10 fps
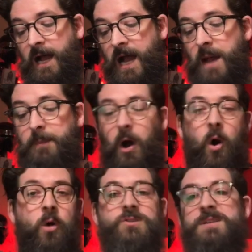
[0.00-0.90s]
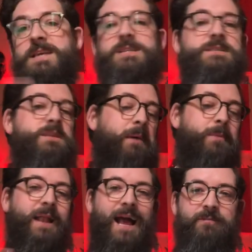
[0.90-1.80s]
But all translations of the
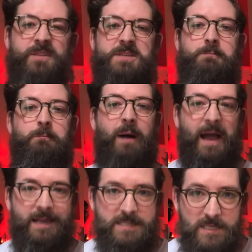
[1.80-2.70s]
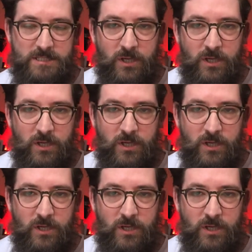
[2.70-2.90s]
Bible have these biases.